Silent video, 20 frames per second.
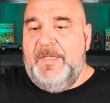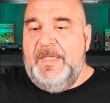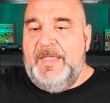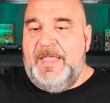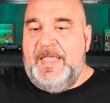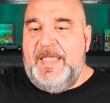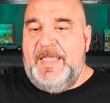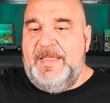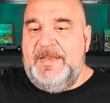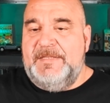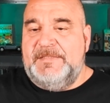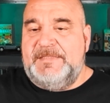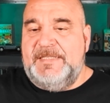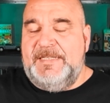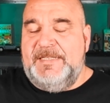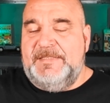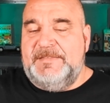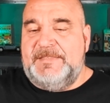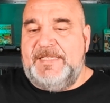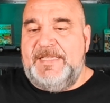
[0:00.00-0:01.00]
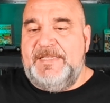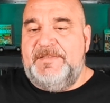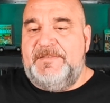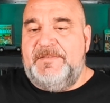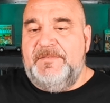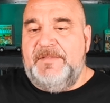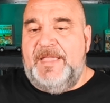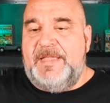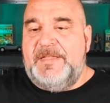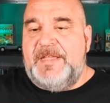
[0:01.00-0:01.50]
And it says, a
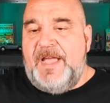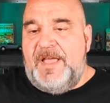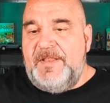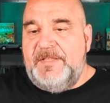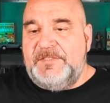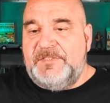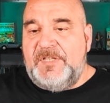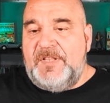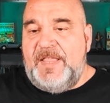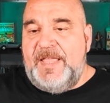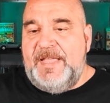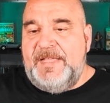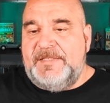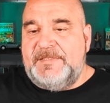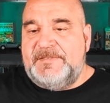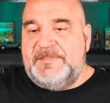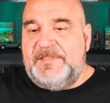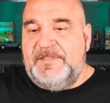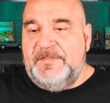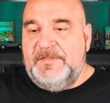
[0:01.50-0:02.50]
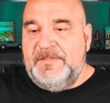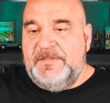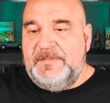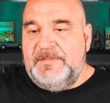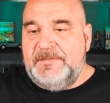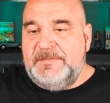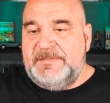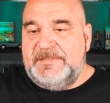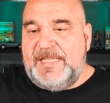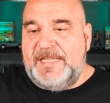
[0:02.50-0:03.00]
college class,
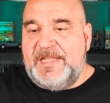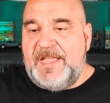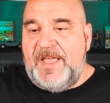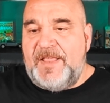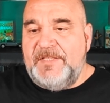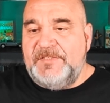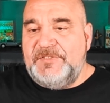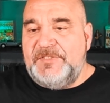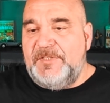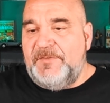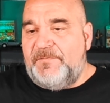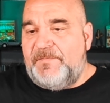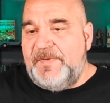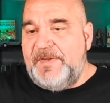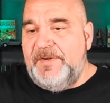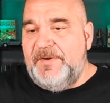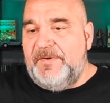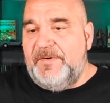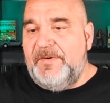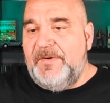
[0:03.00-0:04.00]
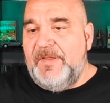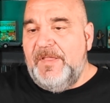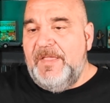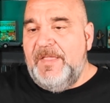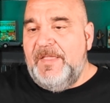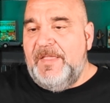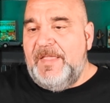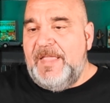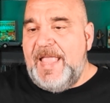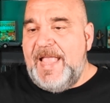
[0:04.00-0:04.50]
Psychology of Fear,
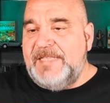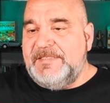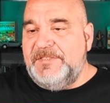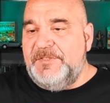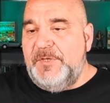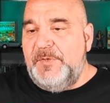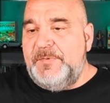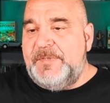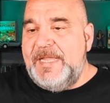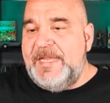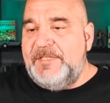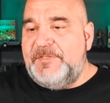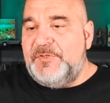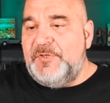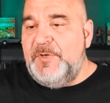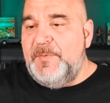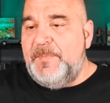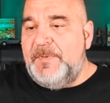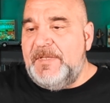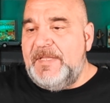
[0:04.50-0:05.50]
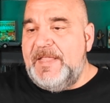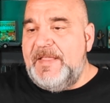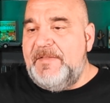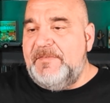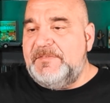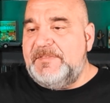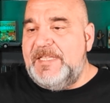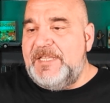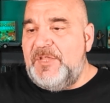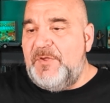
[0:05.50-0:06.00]
has a new teacher who
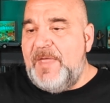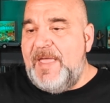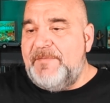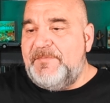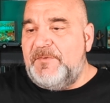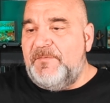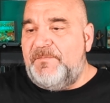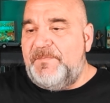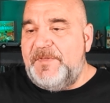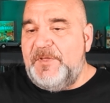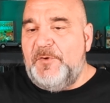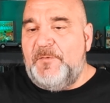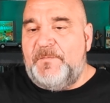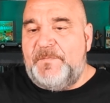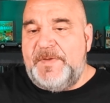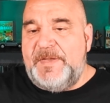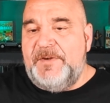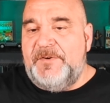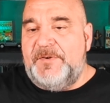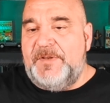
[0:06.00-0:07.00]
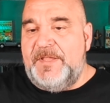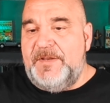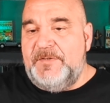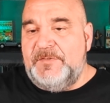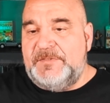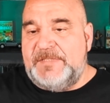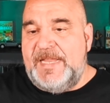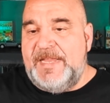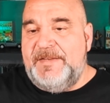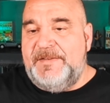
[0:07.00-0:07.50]
believes that you have to feel fear to
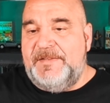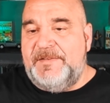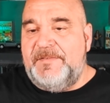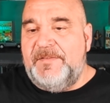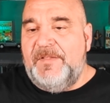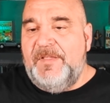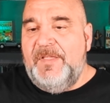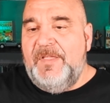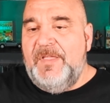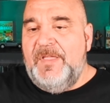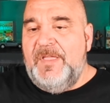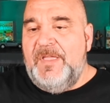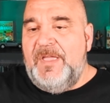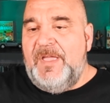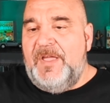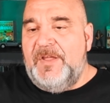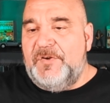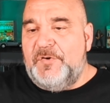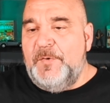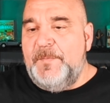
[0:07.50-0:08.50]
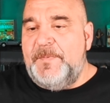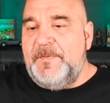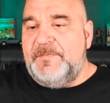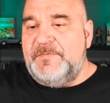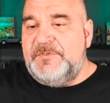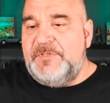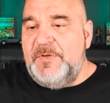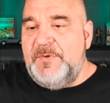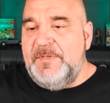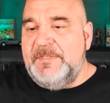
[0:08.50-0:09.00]
understand it. A group of
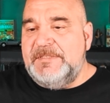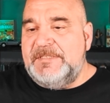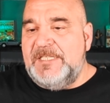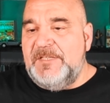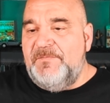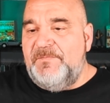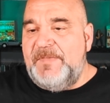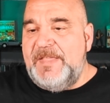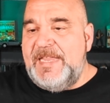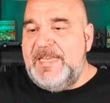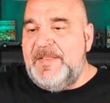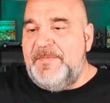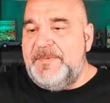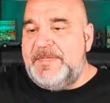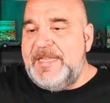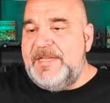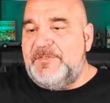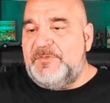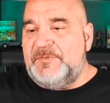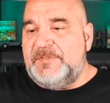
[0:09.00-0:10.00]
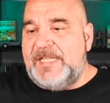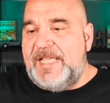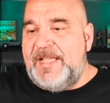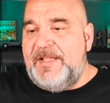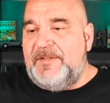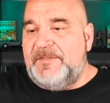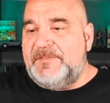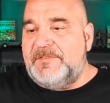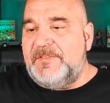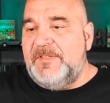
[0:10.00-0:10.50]
students convene at the teacher's
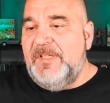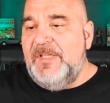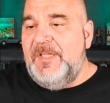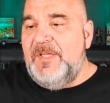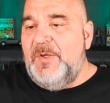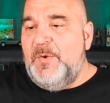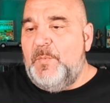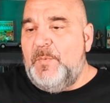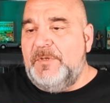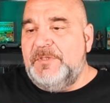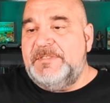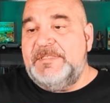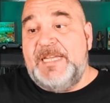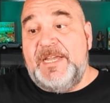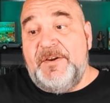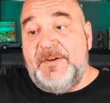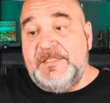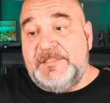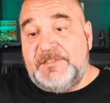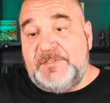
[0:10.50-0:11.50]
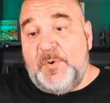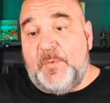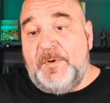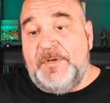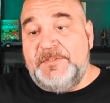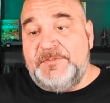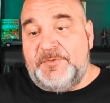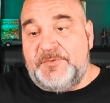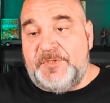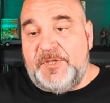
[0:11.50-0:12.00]
house where scary
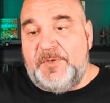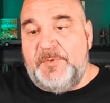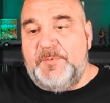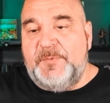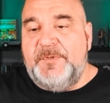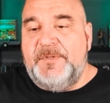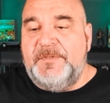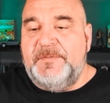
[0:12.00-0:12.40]
stories are told.